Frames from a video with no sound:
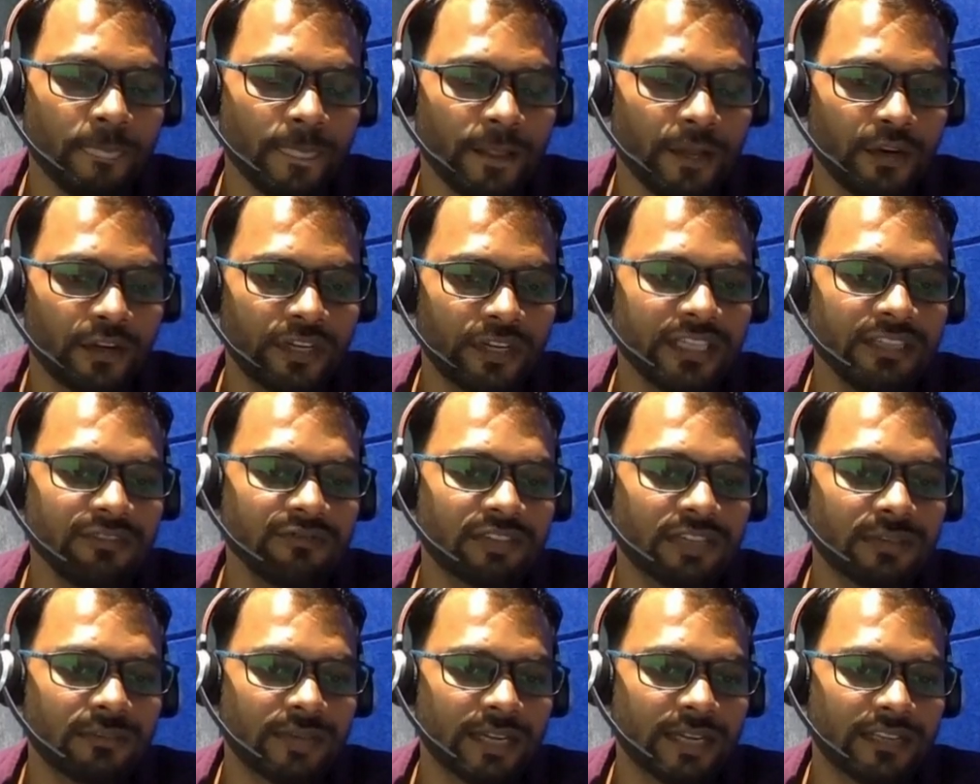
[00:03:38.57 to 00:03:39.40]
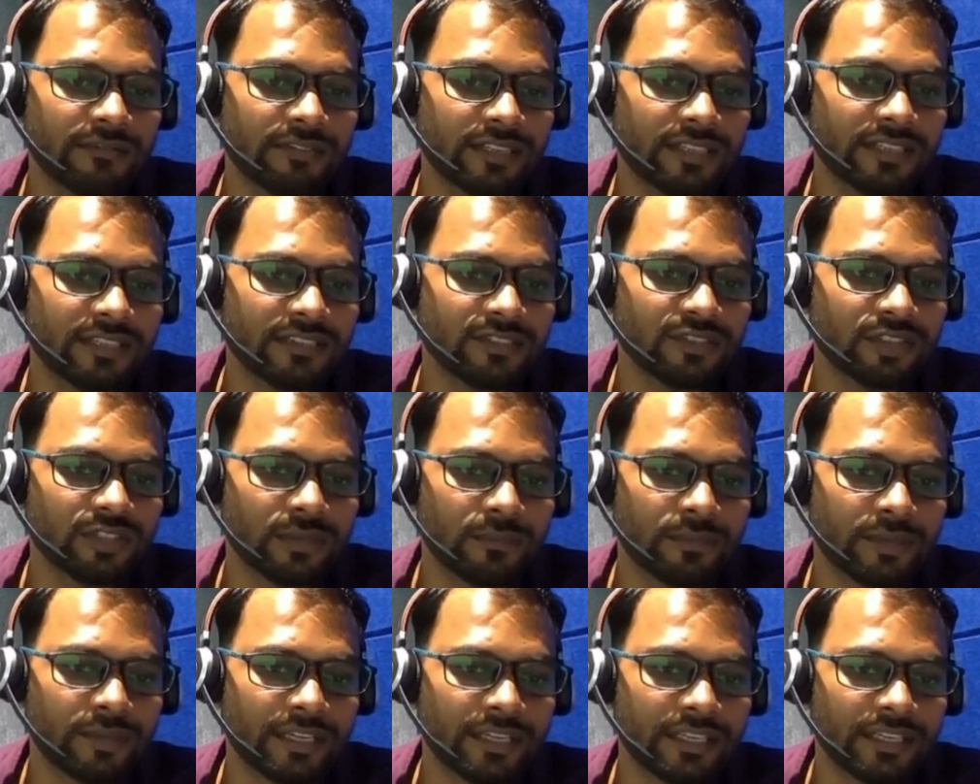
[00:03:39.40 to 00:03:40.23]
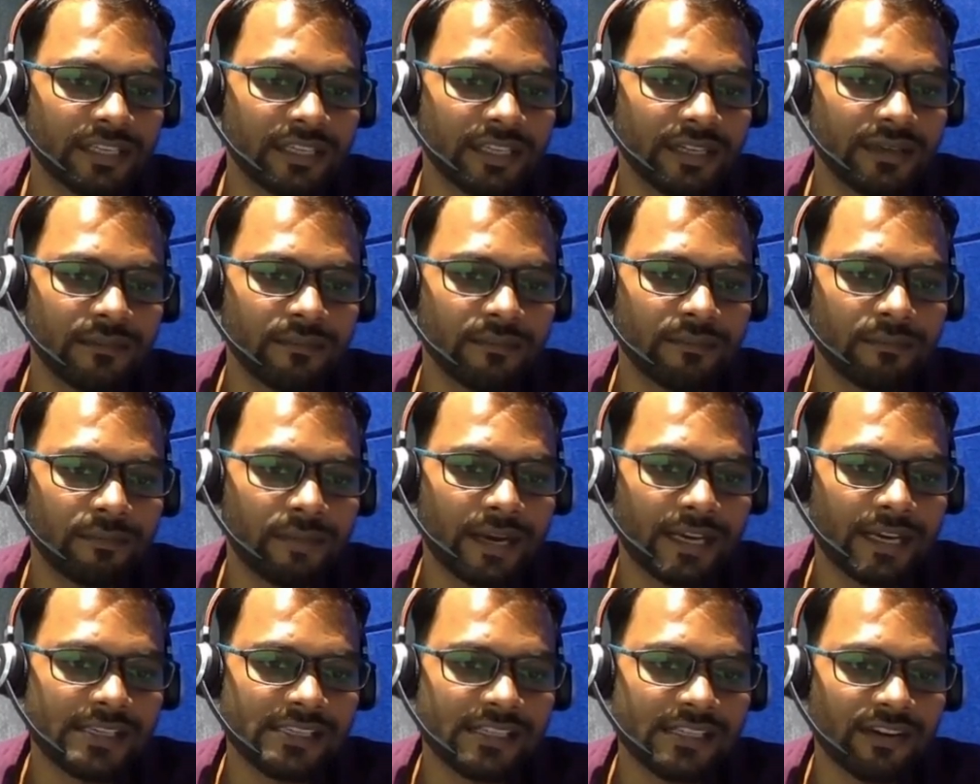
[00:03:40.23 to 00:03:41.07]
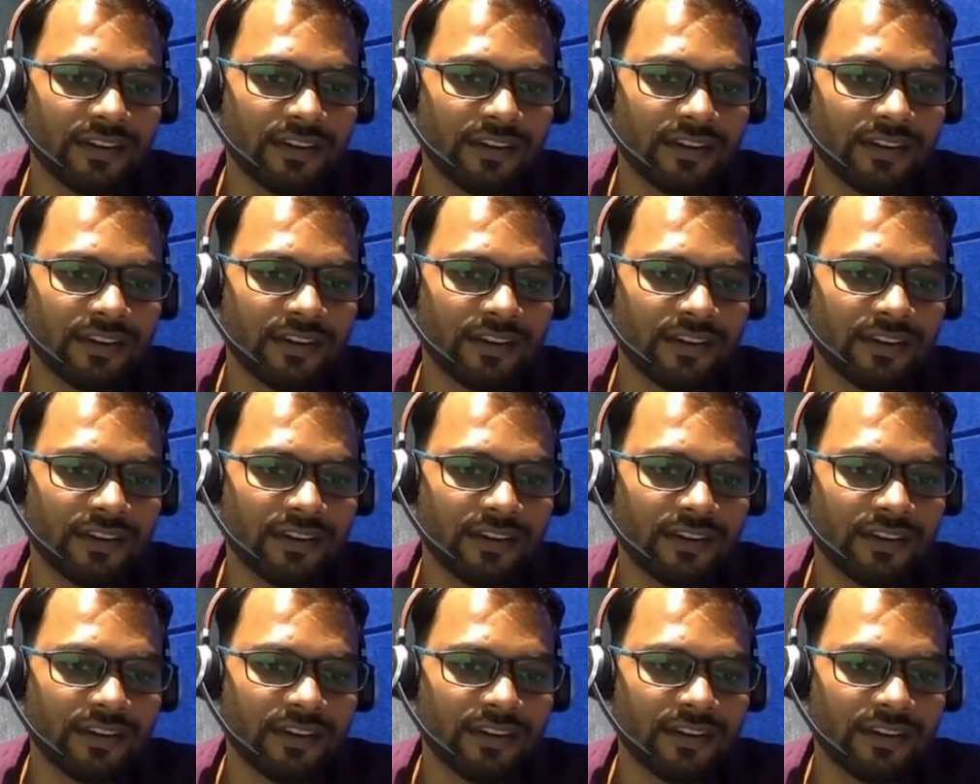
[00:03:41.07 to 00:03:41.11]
Okay, one by one you can print, pass